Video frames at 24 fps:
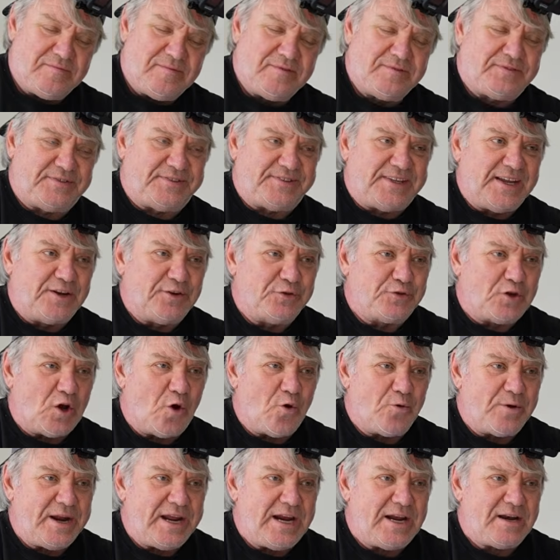Still
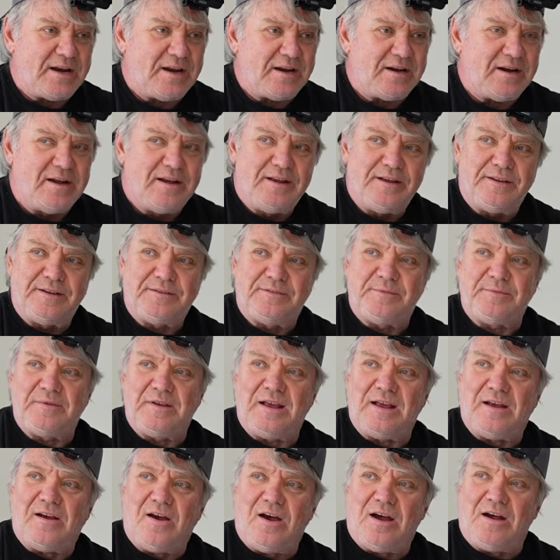don't eat it. So,
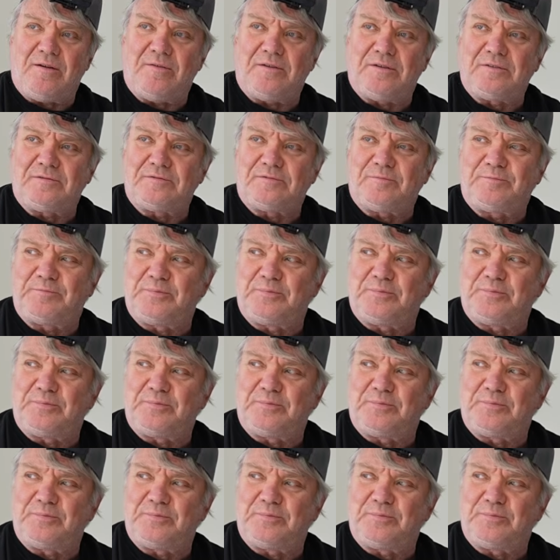oh,